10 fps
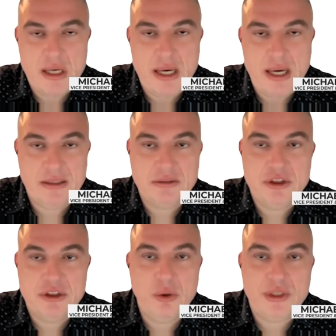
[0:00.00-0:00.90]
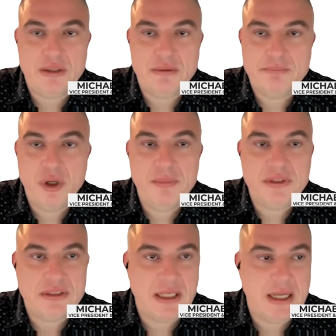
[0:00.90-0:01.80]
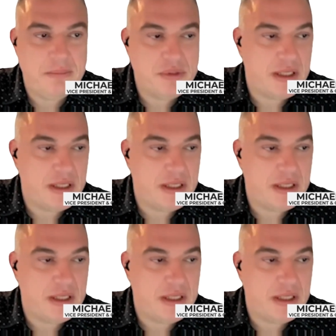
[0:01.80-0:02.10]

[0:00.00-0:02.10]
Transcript: and you look in permitting times